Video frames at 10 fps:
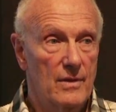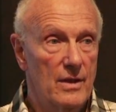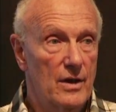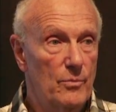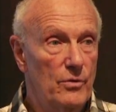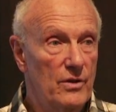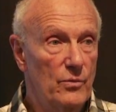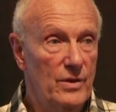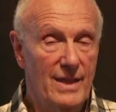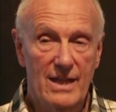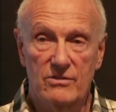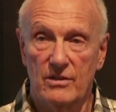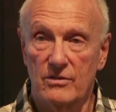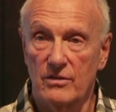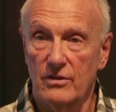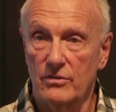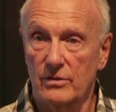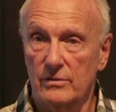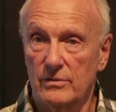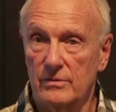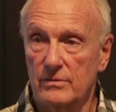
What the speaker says: And I breathe with that sensation.